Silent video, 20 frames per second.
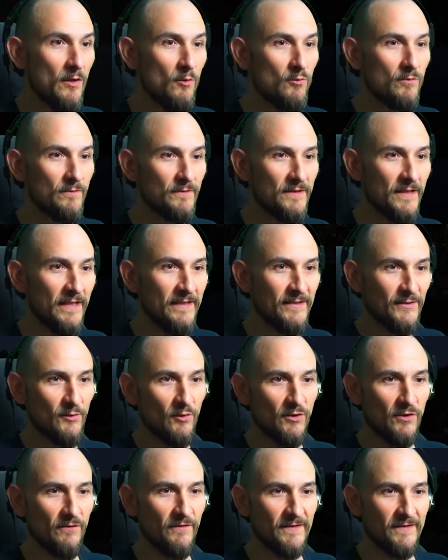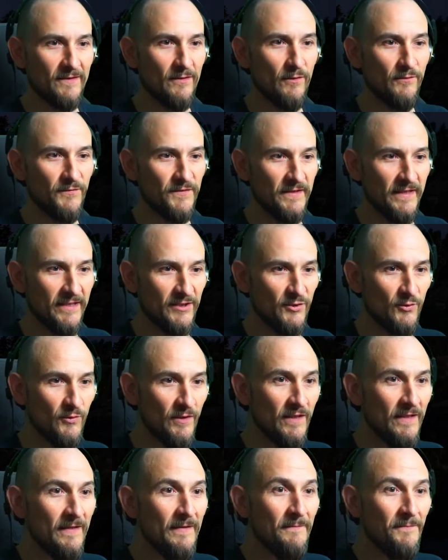Very nice. Take
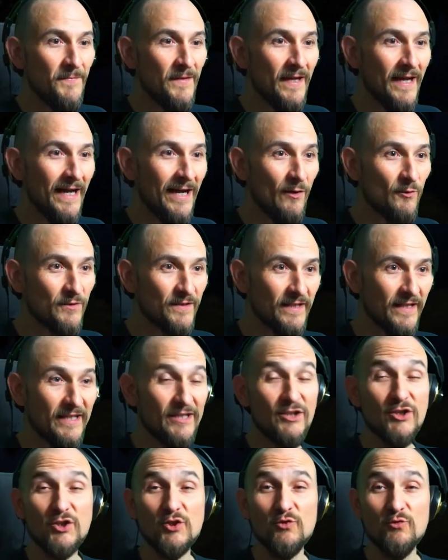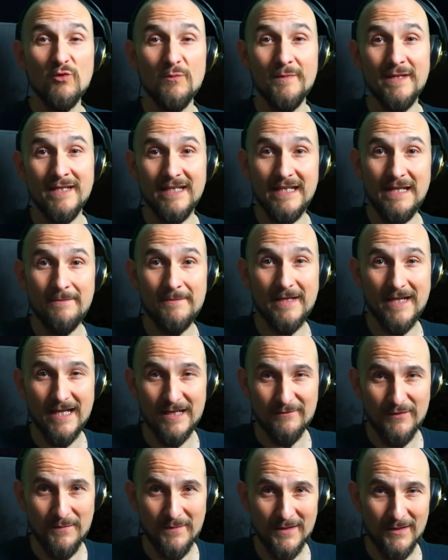enough line with you, especially when
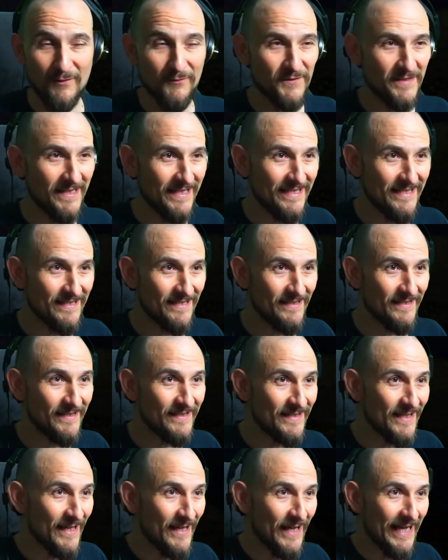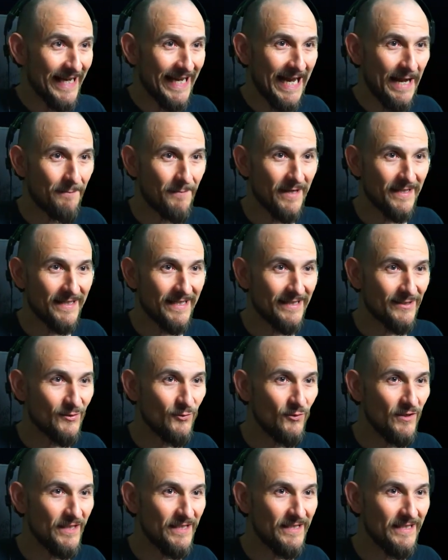you're on the island, you can't just run
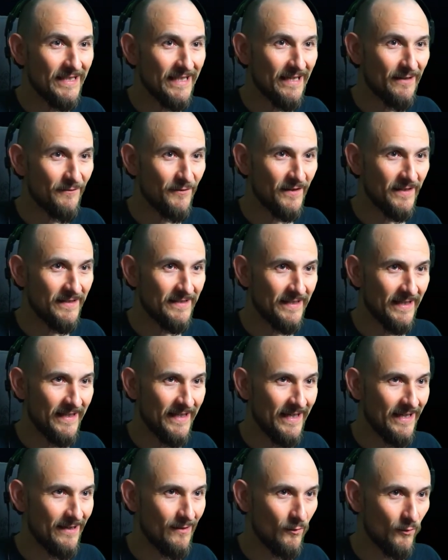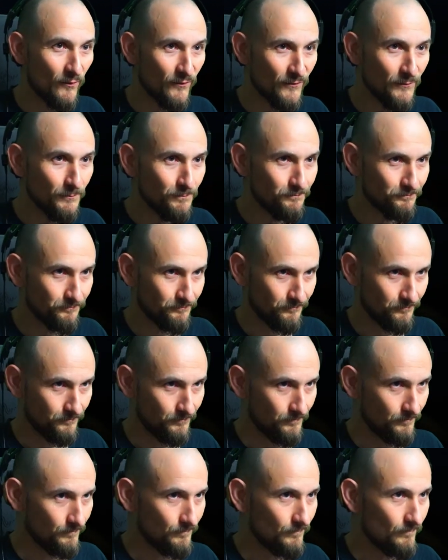after it. From this position
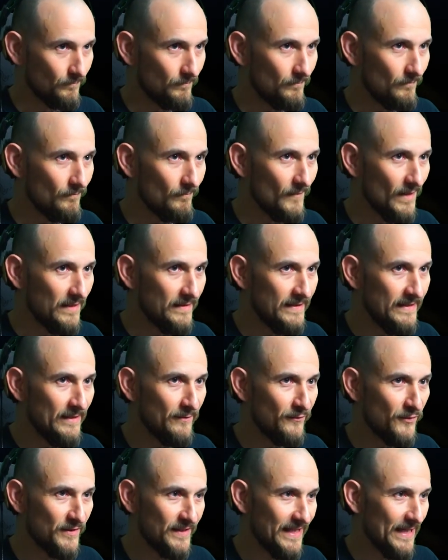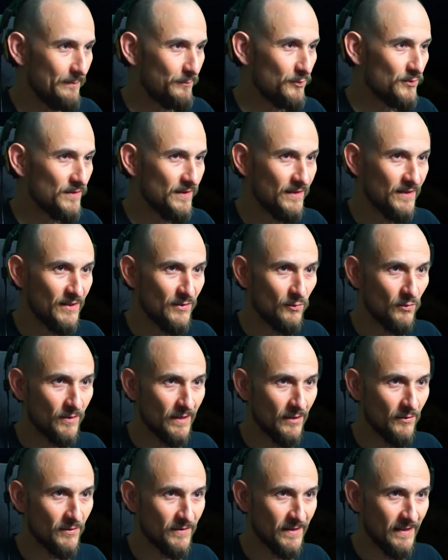here, I think with 200 meters of line,
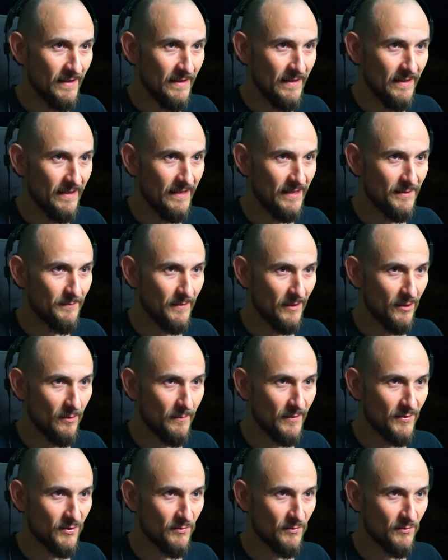you're really well set.